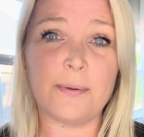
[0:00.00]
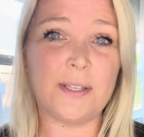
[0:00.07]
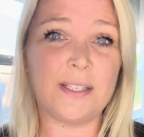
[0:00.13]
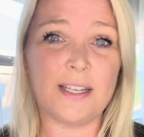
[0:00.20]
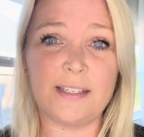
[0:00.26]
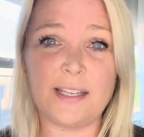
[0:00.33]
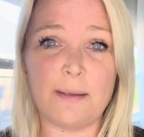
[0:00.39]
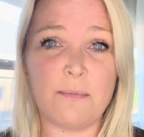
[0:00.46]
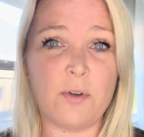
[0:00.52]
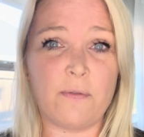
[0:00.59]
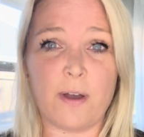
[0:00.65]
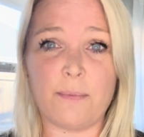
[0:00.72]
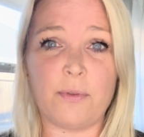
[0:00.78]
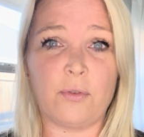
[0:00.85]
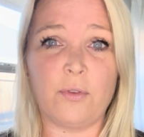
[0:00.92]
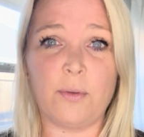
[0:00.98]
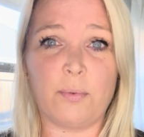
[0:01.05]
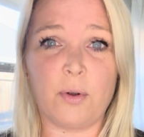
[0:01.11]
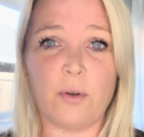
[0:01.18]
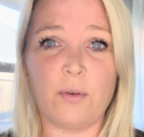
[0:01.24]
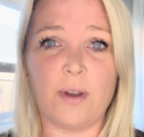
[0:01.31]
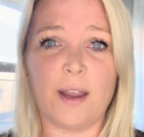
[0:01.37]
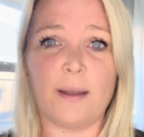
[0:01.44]
because as they move up through the
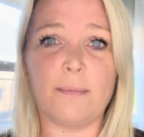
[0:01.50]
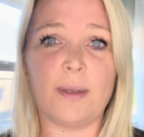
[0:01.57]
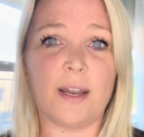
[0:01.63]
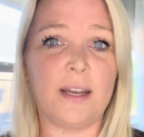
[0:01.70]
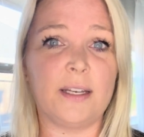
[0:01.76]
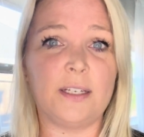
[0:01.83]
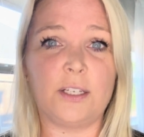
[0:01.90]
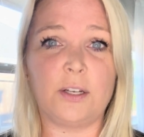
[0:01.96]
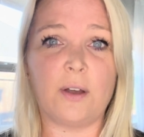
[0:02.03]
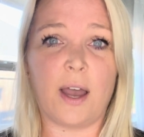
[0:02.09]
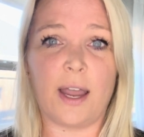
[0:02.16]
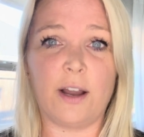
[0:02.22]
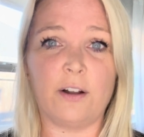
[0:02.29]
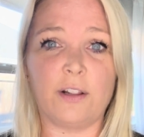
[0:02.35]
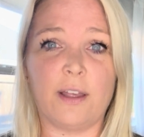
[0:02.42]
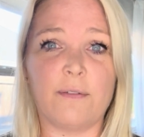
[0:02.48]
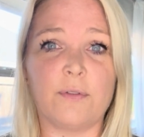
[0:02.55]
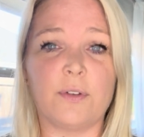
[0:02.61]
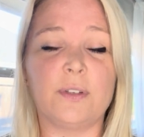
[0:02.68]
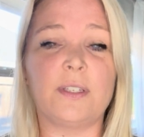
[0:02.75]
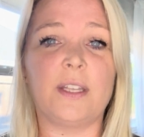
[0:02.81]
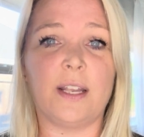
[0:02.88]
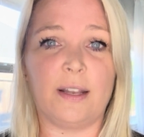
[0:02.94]
program and into higher
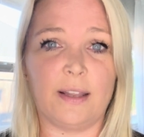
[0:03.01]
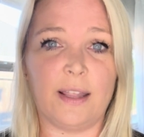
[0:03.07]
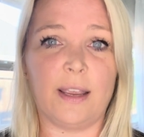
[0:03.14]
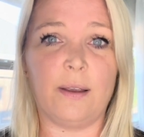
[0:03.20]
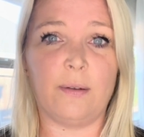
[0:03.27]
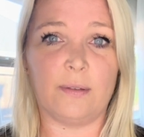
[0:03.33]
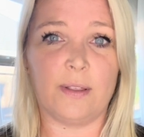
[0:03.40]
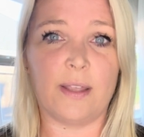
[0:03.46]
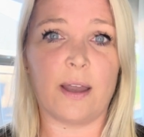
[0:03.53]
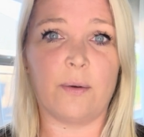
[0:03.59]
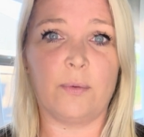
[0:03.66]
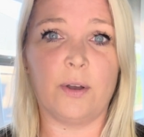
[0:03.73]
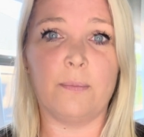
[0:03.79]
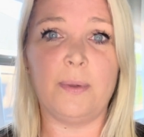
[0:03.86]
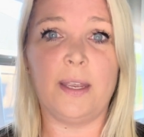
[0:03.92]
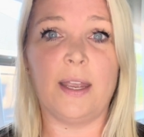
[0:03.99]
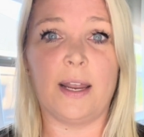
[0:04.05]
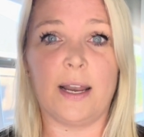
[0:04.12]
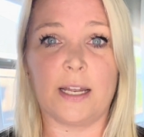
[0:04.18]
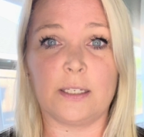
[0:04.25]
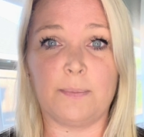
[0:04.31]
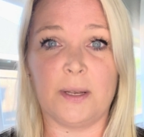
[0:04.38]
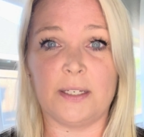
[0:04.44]
levels, then that will be an
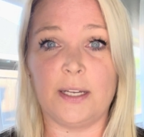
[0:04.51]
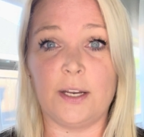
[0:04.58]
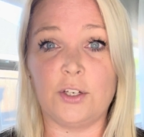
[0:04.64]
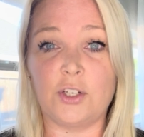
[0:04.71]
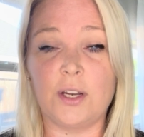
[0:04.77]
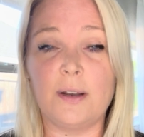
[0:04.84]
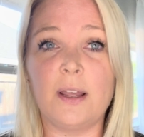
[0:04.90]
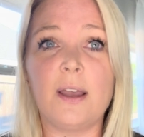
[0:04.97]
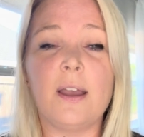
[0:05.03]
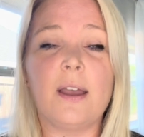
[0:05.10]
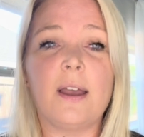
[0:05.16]
expectation.